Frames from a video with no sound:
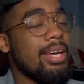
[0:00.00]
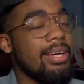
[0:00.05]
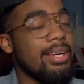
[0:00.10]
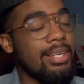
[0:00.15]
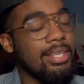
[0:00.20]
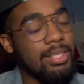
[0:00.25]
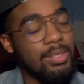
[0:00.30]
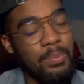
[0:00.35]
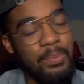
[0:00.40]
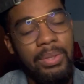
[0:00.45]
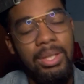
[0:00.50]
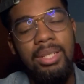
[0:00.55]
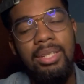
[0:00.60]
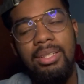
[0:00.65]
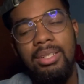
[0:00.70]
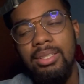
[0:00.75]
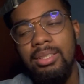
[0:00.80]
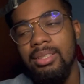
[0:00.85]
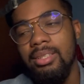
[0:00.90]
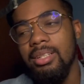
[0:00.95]
It's
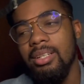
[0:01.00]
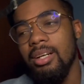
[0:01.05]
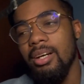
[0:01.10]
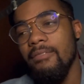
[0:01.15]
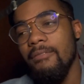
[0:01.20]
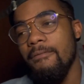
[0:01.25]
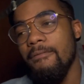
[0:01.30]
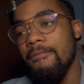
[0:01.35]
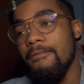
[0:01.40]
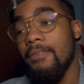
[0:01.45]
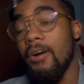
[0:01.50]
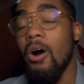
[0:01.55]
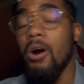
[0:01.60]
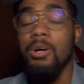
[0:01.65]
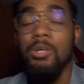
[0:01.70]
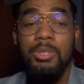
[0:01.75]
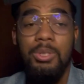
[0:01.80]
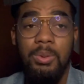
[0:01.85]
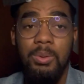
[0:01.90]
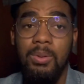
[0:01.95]
been far
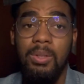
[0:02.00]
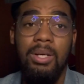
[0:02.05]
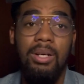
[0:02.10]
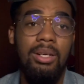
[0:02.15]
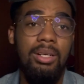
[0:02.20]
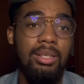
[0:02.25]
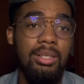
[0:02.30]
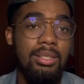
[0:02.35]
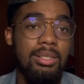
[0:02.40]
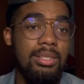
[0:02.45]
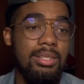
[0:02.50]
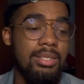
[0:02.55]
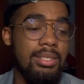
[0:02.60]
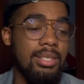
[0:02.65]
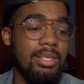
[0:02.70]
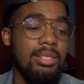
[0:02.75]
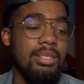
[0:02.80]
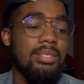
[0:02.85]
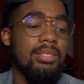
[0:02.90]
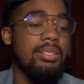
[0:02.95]
too long
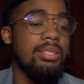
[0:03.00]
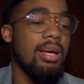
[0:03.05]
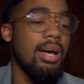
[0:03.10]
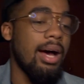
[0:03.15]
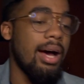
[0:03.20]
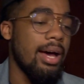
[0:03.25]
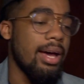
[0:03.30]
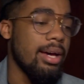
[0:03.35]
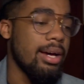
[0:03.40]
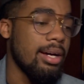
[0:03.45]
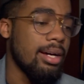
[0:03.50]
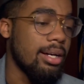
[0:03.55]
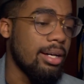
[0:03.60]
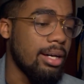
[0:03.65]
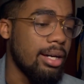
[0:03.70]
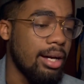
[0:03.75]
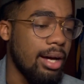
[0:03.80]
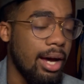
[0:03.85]
since I, uh,